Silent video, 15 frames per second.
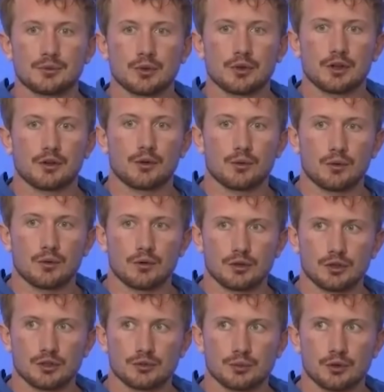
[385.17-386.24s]
where their
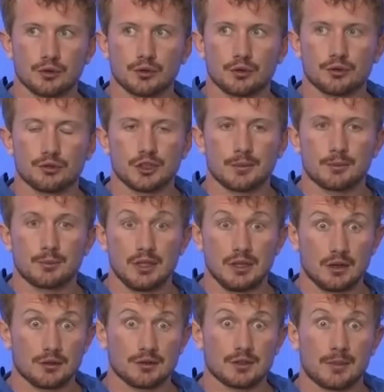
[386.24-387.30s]
corners were a little jumpy
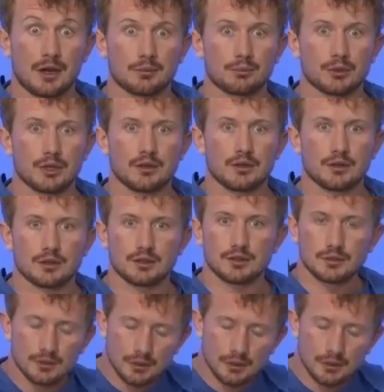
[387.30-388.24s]
on some outbreakers,